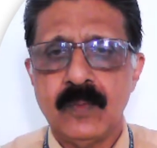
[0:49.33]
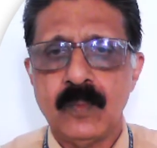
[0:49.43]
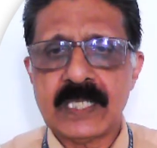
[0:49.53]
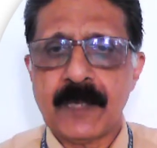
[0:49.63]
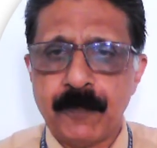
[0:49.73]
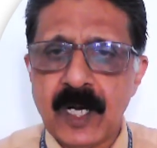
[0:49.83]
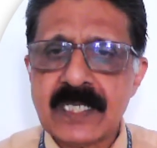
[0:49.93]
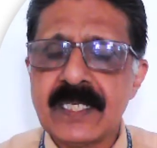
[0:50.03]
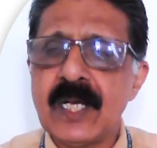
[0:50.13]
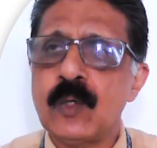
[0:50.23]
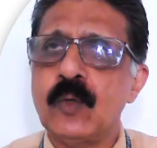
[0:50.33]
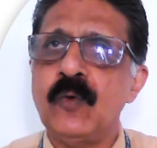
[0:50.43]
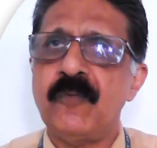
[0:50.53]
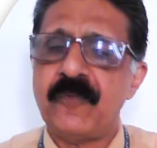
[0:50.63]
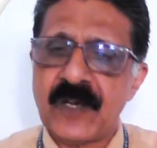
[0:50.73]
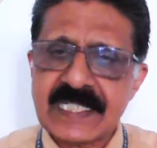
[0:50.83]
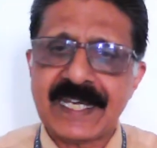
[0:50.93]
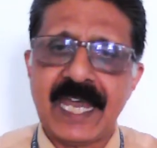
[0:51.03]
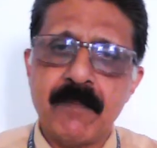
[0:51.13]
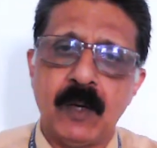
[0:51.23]
was the person who first
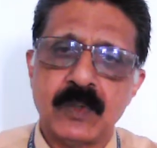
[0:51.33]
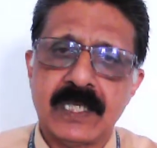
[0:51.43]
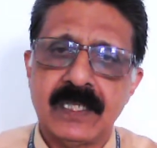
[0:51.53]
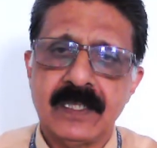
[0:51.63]
came out